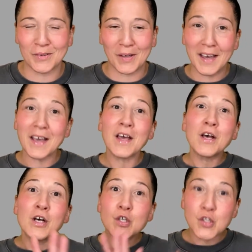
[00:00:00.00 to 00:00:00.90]
Okay?
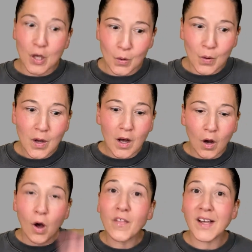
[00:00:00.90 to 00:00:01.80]
So,
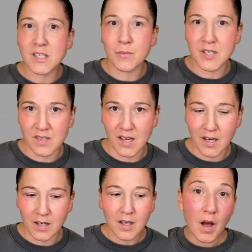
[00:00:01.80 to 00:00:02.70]
all that to be
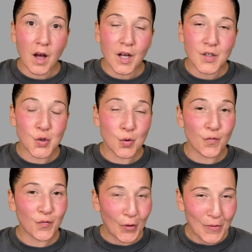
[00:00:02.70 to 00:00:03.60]
said, to
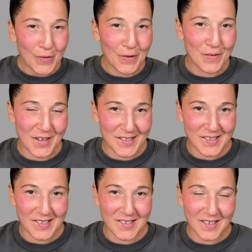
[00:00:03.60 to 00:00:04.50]
further
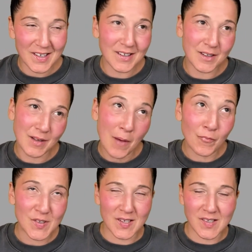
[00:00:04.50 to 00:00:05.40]
this
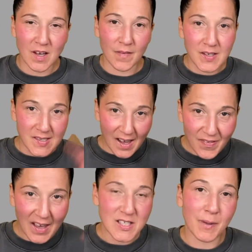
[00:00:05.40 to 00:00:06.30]
emphasis on the death
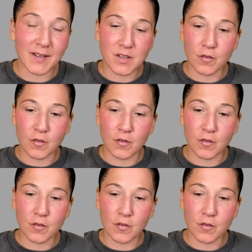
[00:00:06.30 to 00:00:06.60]
aspect of